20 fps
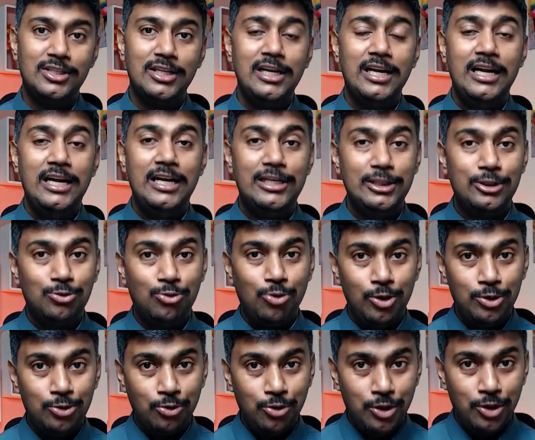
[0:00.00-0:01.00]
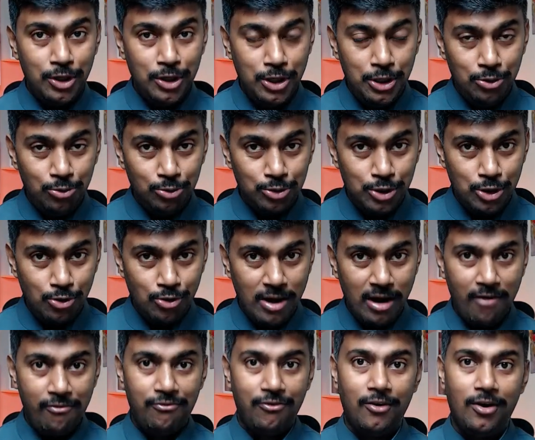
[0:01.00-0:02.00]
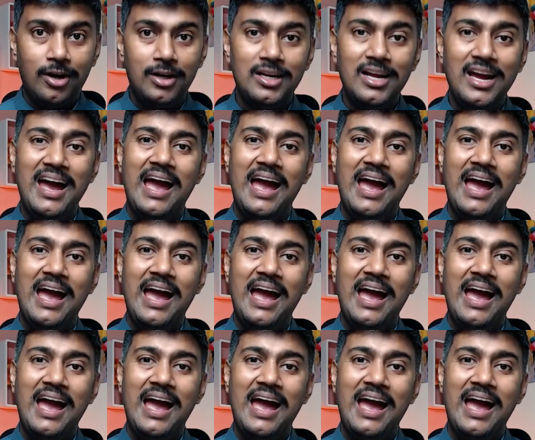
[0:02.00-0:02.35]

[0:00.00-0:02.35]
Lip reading: It is going to reduce your effort